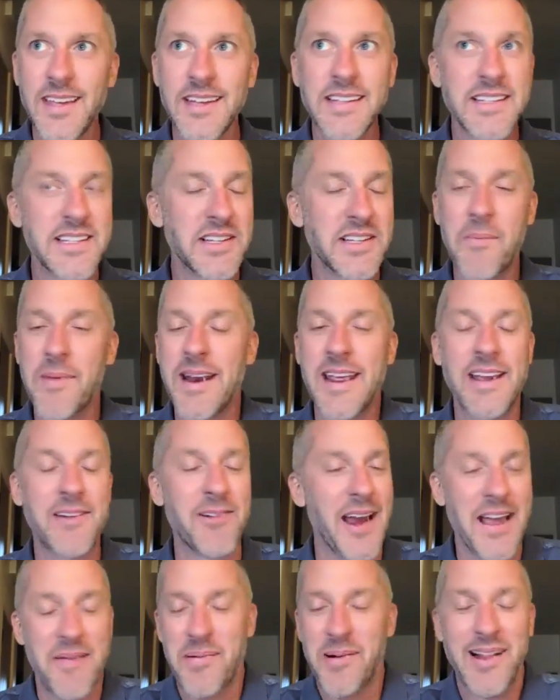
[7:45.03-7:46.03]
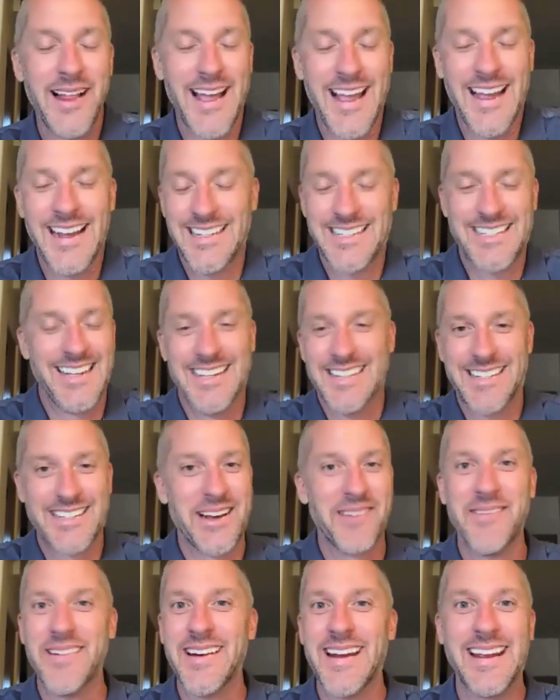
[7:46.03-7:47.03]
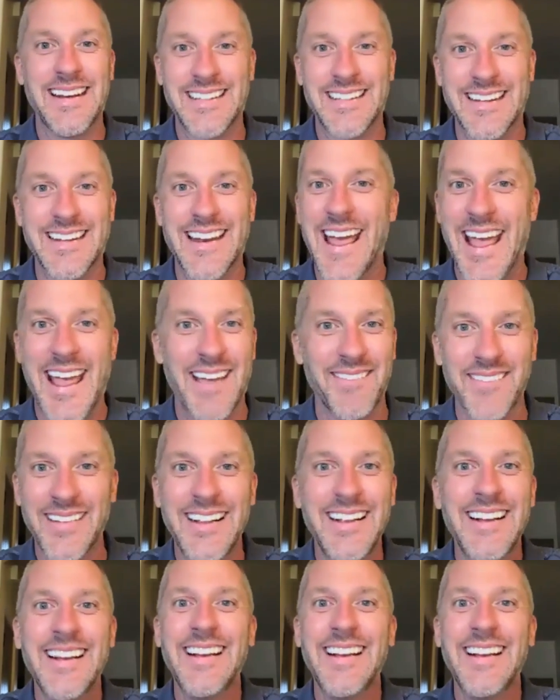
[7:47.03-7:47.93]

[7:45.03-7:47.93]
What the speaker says: So many great places, so many to name,